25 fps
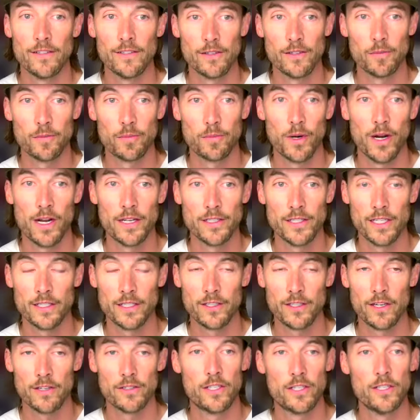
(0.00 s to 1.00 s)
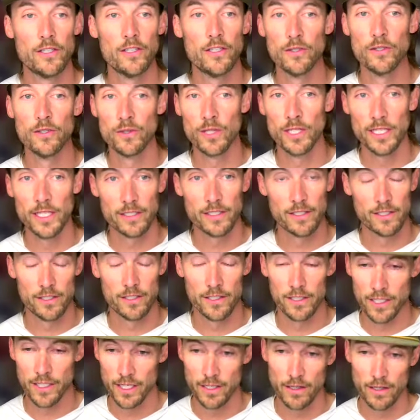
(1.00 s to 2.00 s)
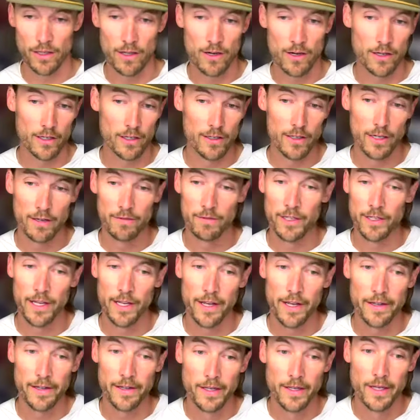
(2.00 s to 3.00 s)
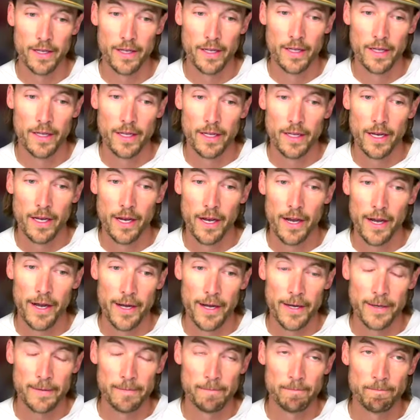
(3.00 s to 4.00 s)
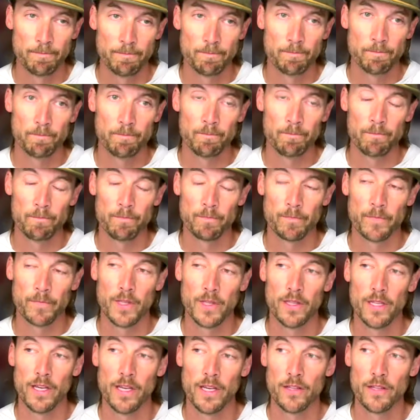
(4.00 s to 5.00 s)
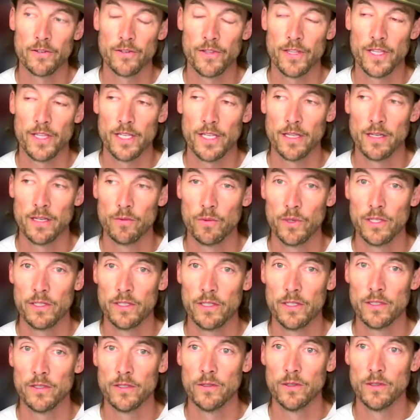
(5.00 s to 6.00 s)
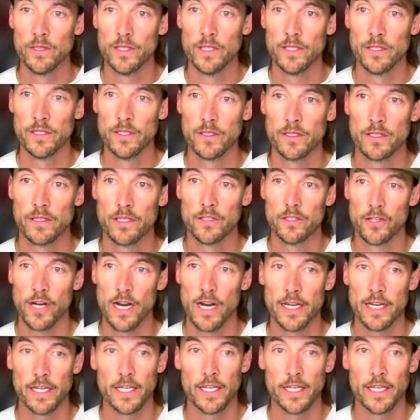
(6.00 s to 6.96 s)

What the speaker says: little projects. Our to-do lists just get longer every day. The other thing that we do is to try and